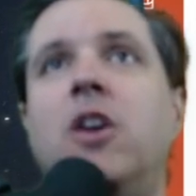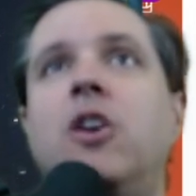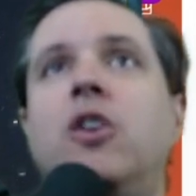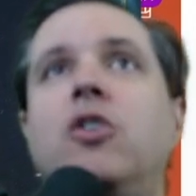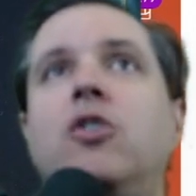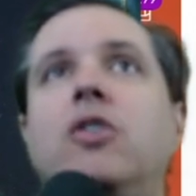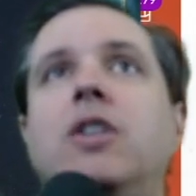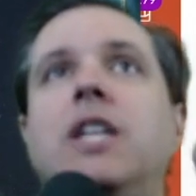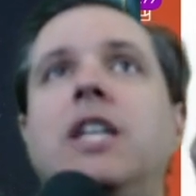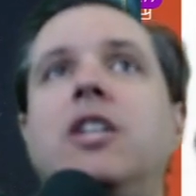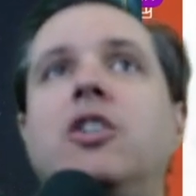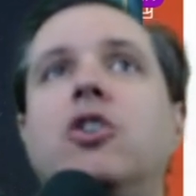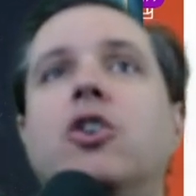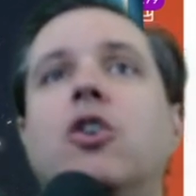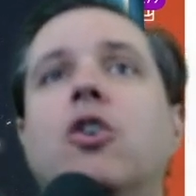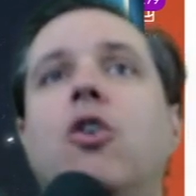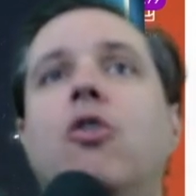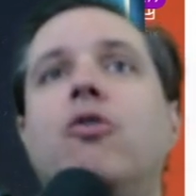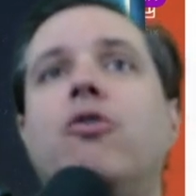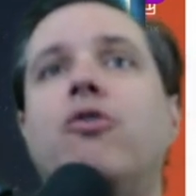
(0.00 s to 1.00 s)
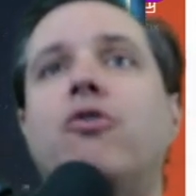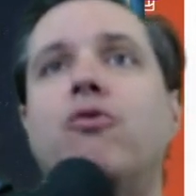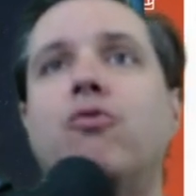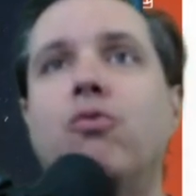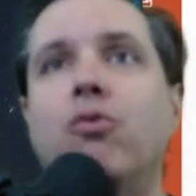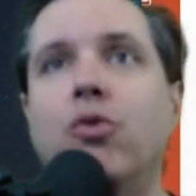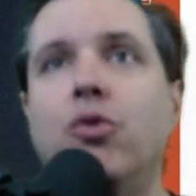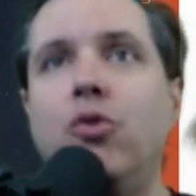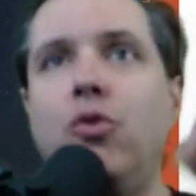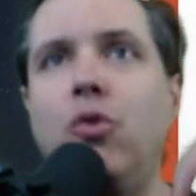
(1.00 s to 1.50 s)
You need to go
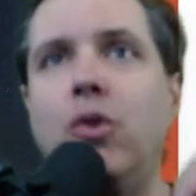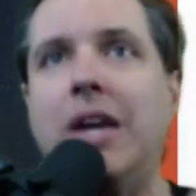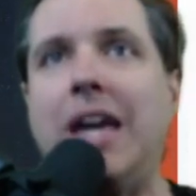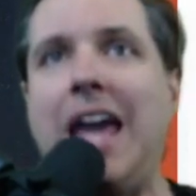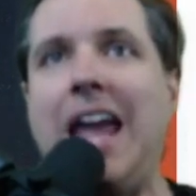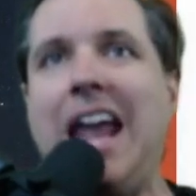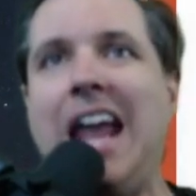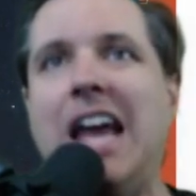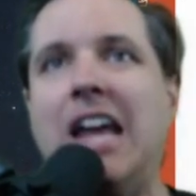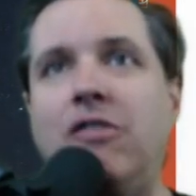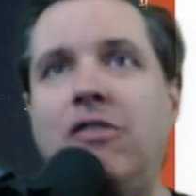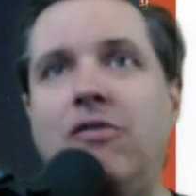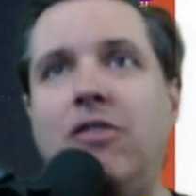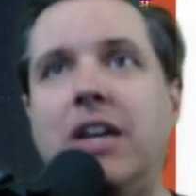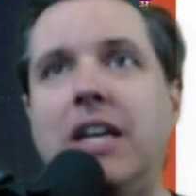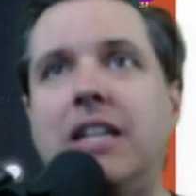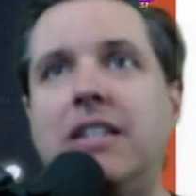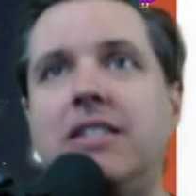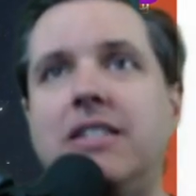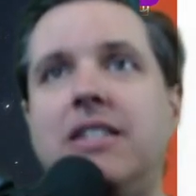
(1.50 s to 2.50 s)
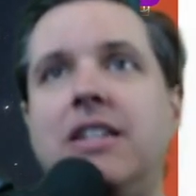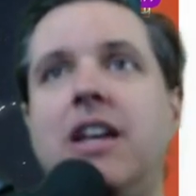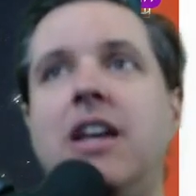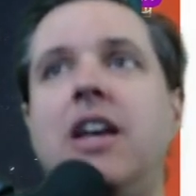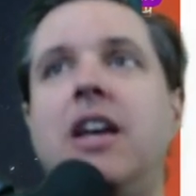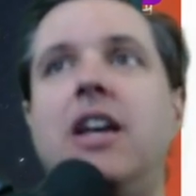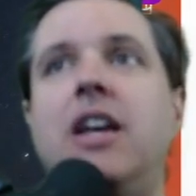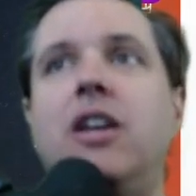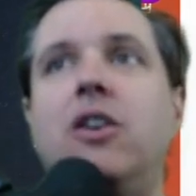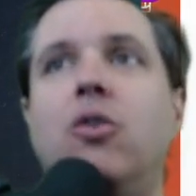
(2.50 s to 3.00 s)
through Canvas
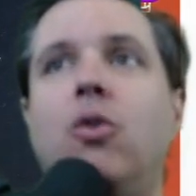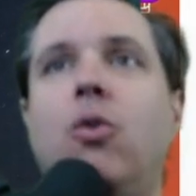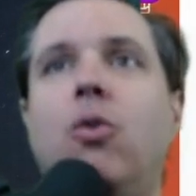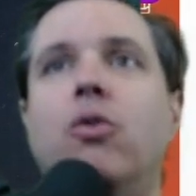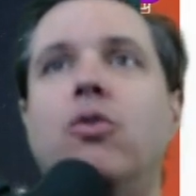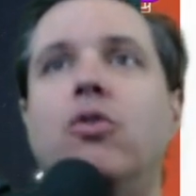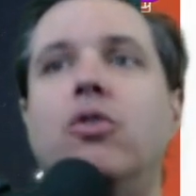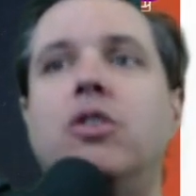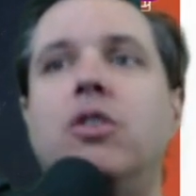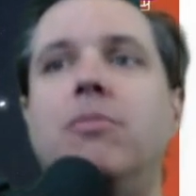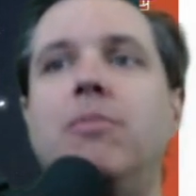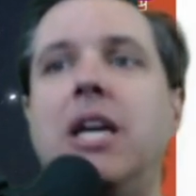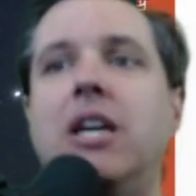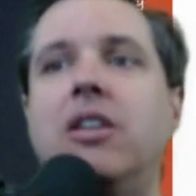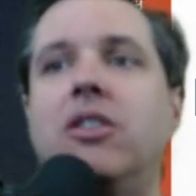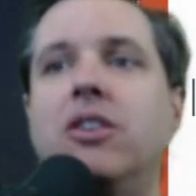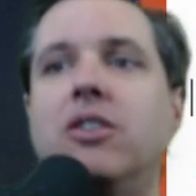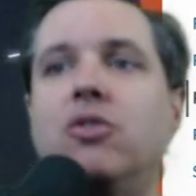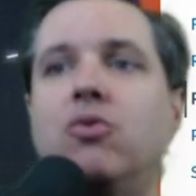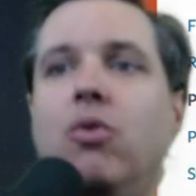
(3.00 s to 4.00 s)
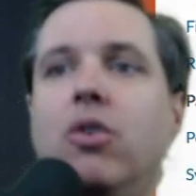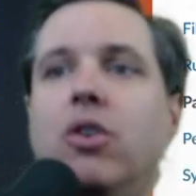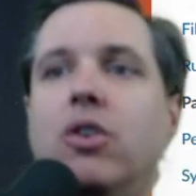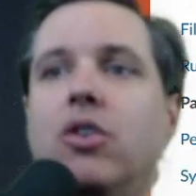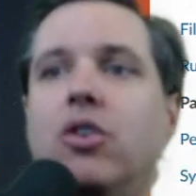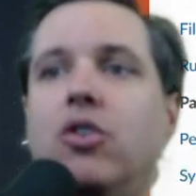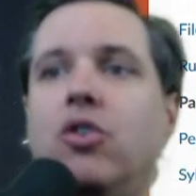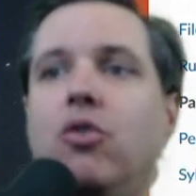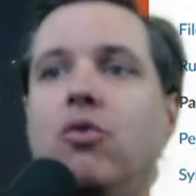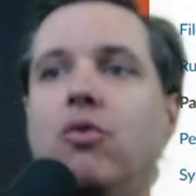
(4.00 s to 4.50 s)
in order to make this
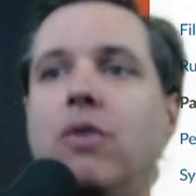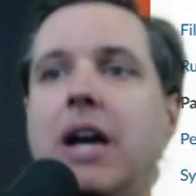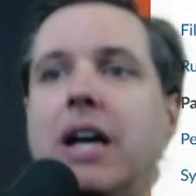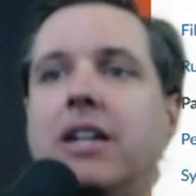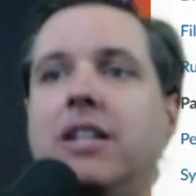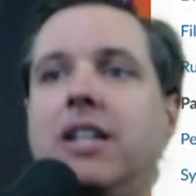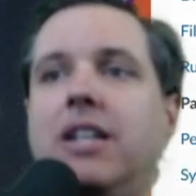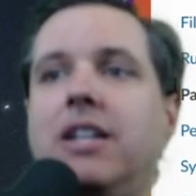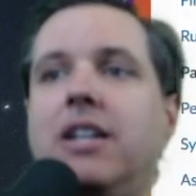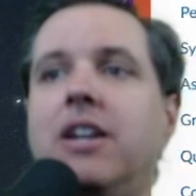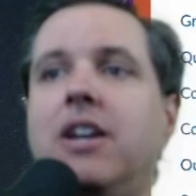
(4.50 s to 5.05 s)
work correctly.